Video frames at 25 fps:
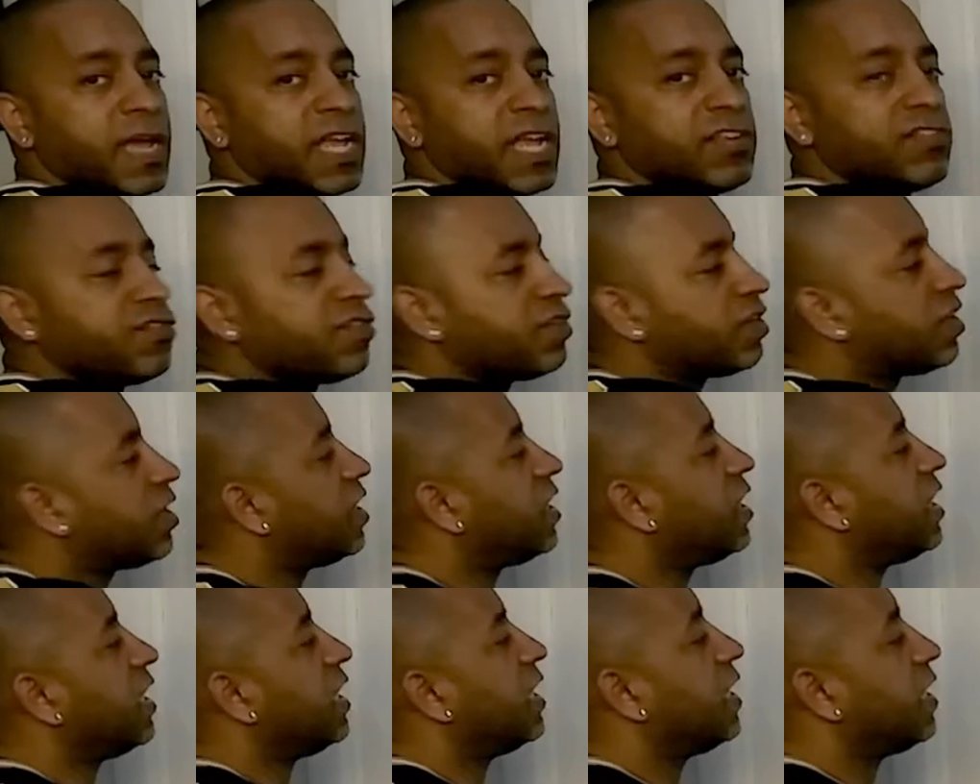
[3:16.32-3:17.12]
major
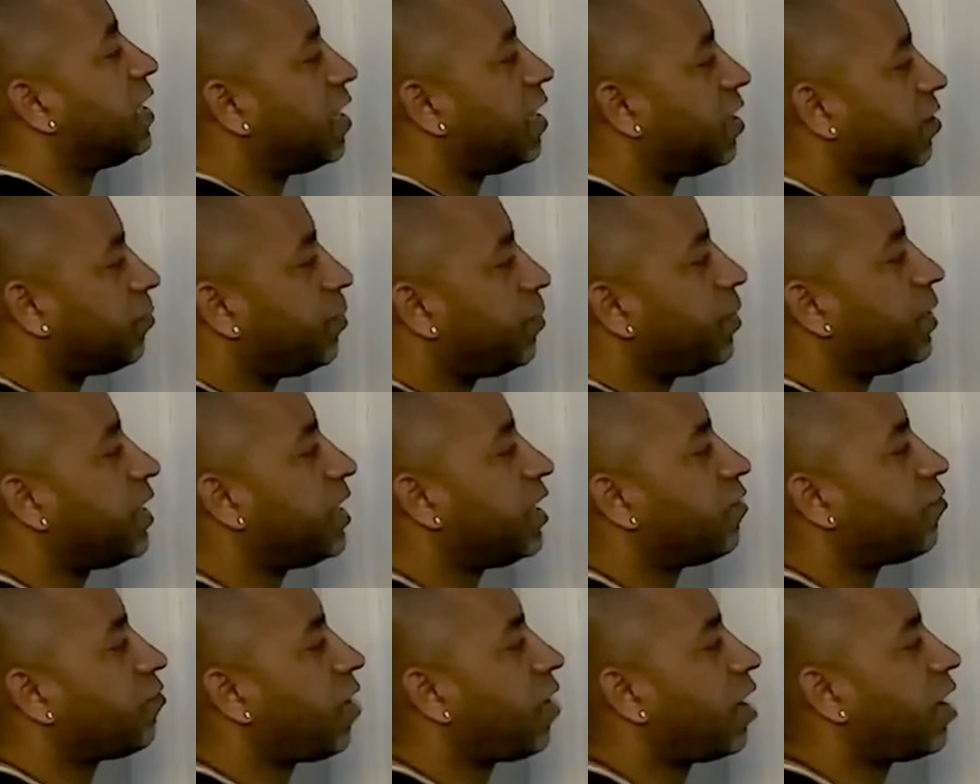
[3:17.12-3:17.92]
key. Let's
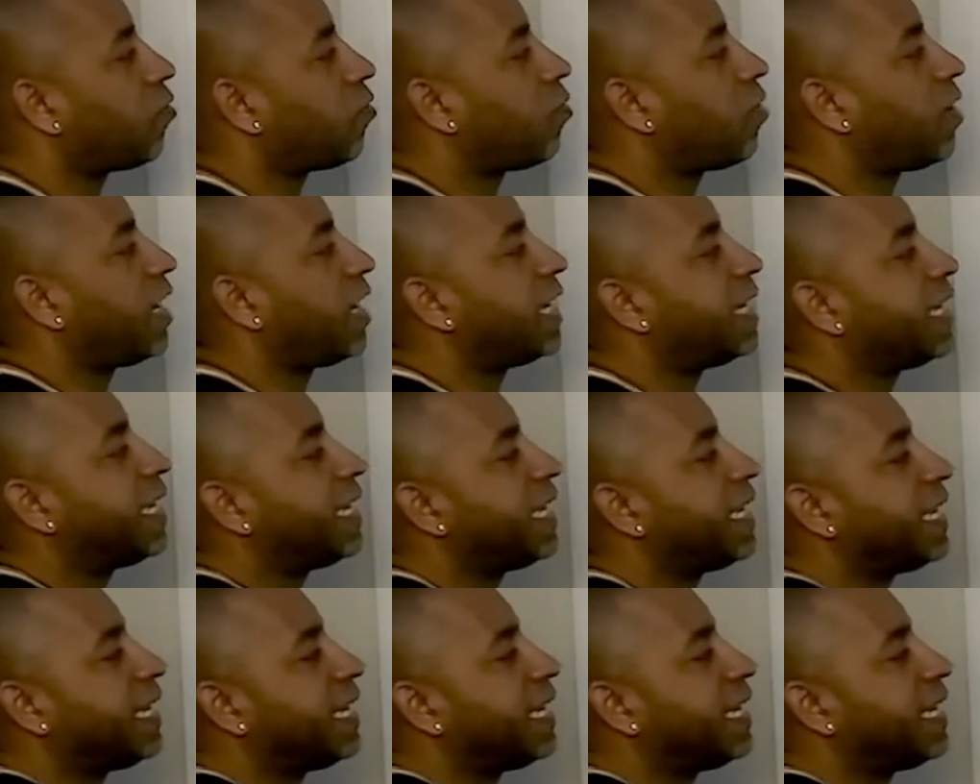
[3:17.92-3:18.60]
begin right away.